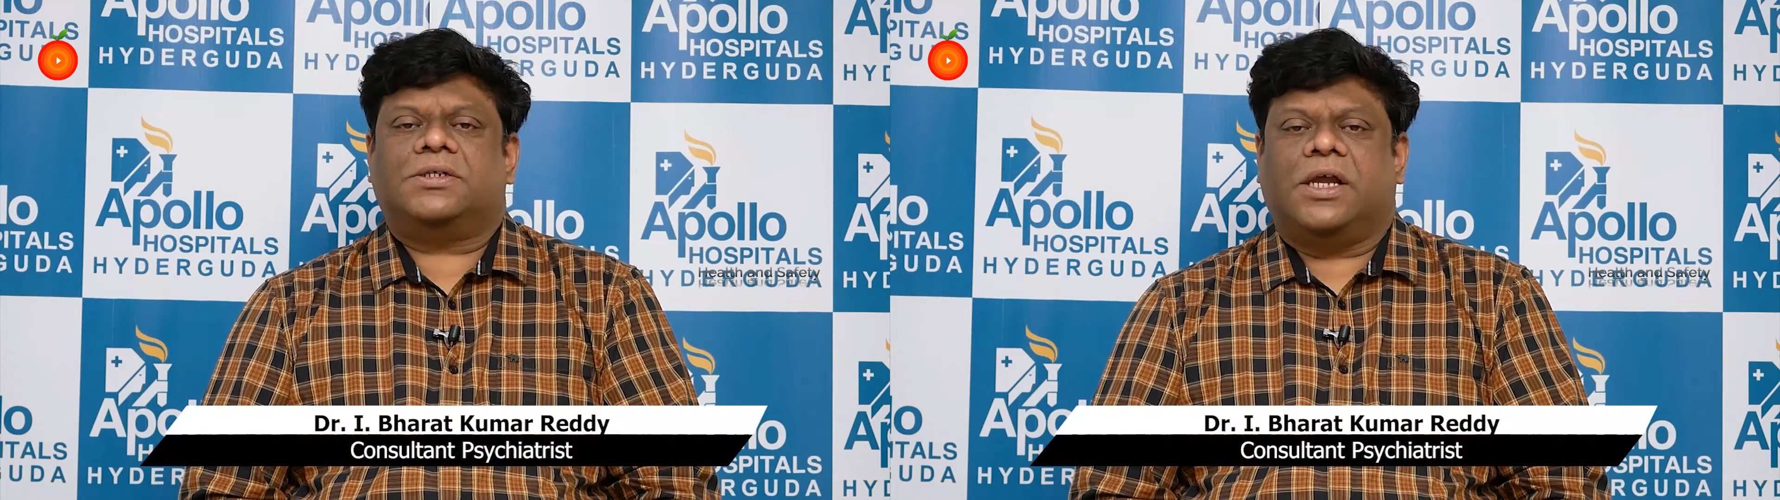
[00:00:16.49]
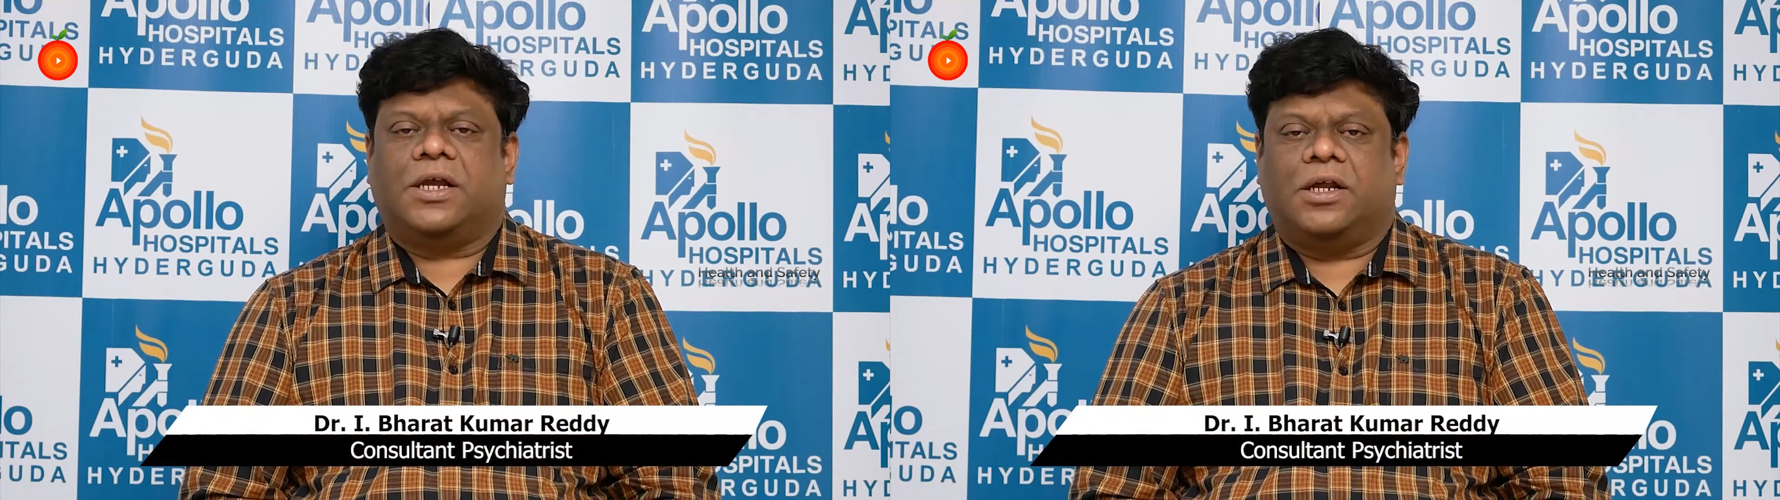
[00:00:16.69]

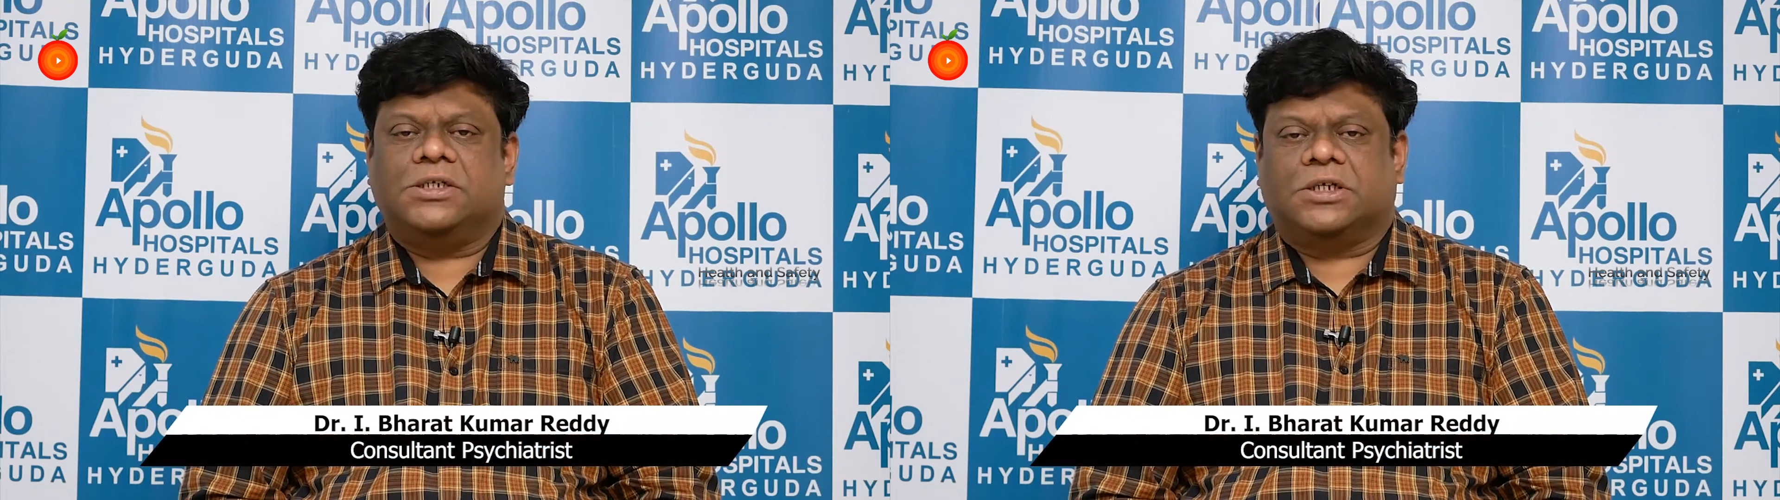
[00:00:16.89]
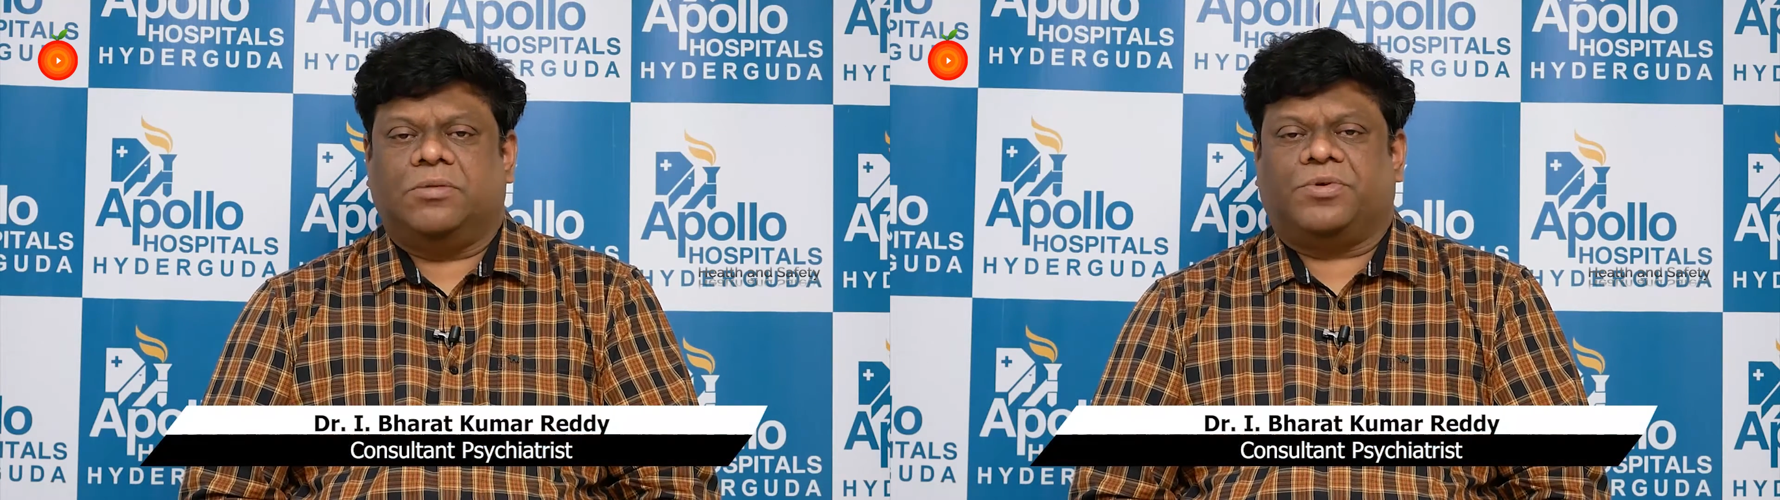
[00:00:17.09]

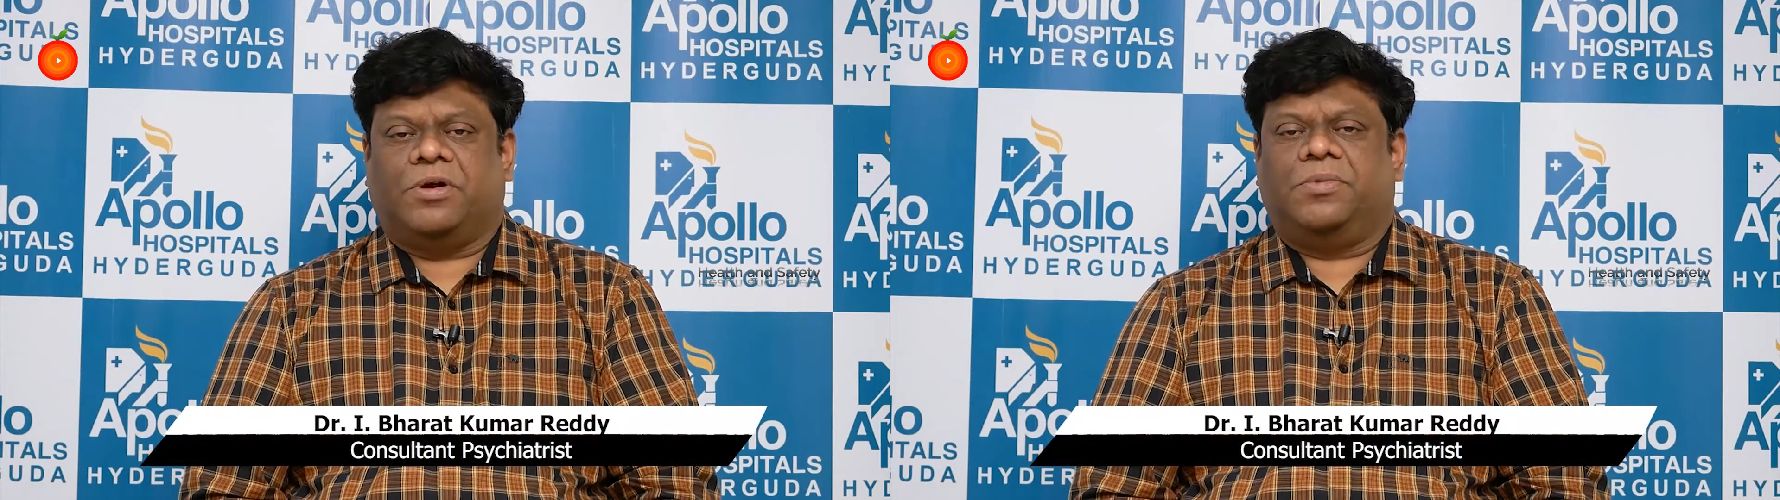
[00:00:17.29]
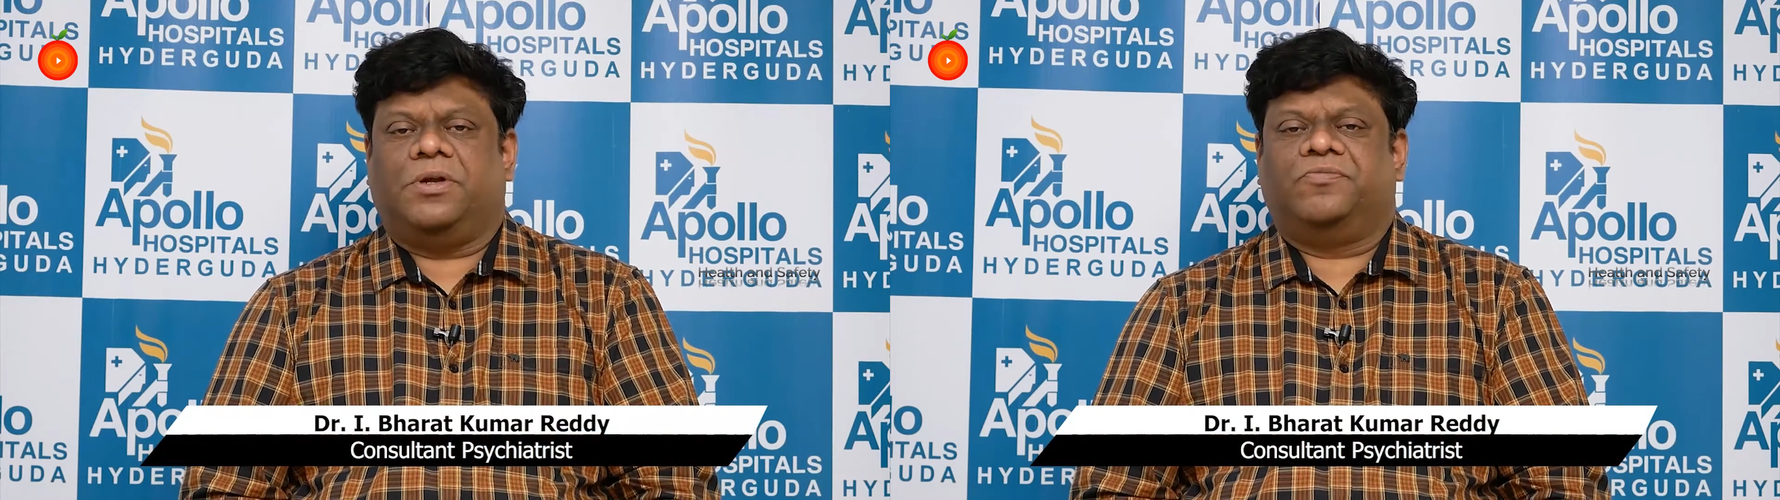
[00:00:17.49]
psychological
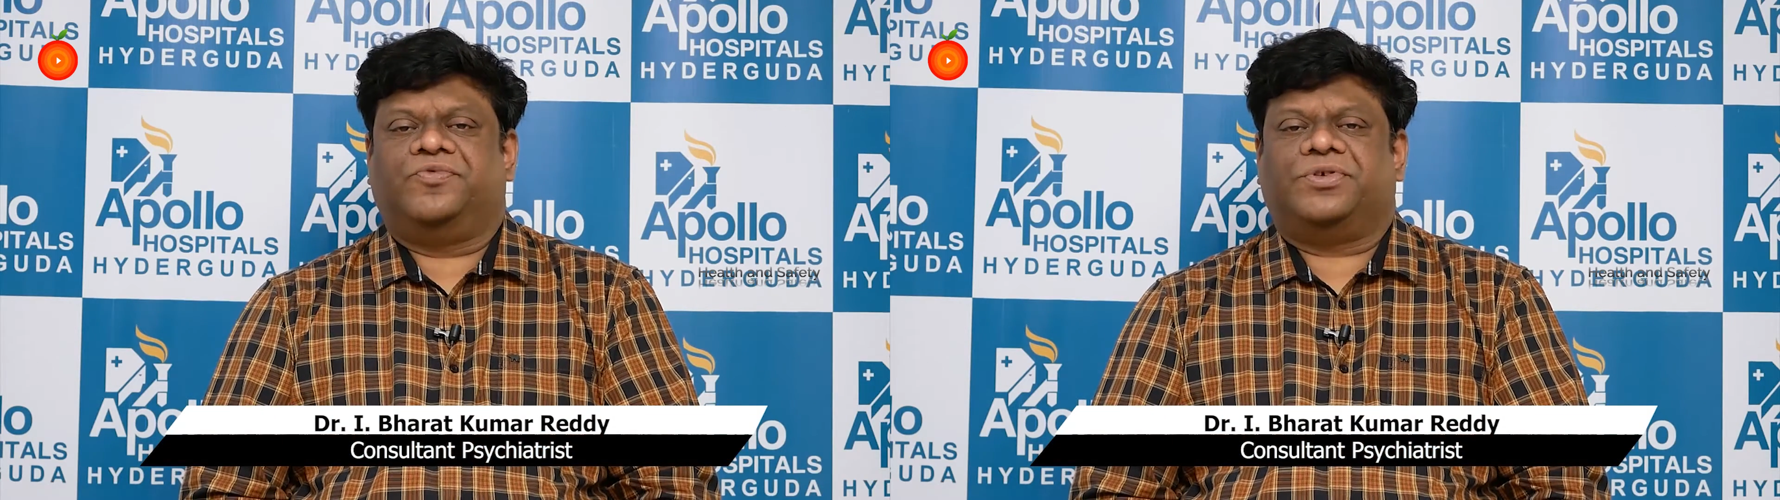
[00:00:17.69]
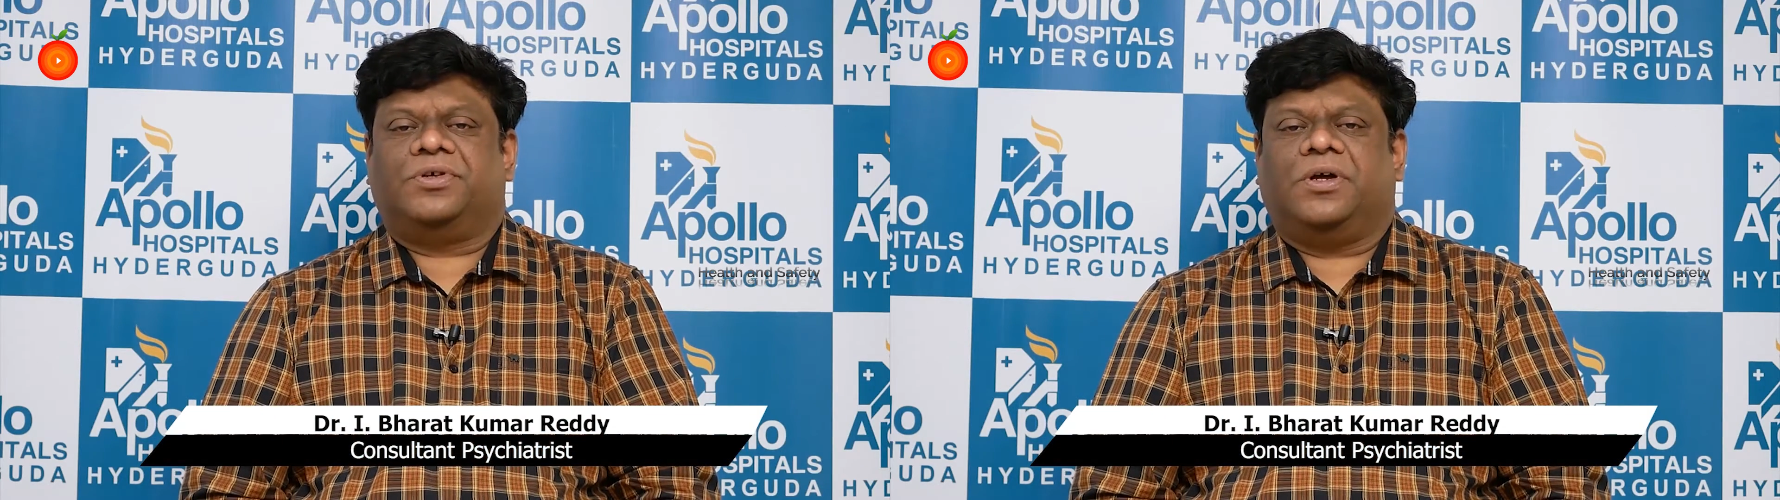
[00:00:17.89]

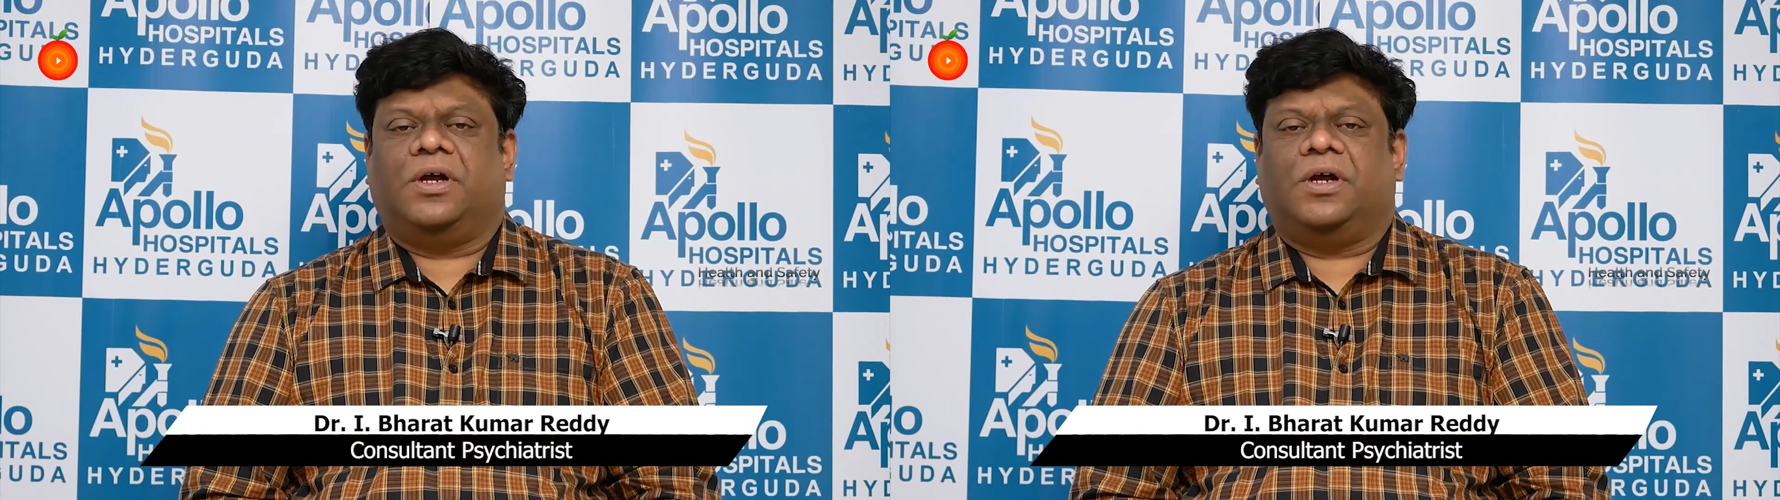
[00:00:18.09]
problems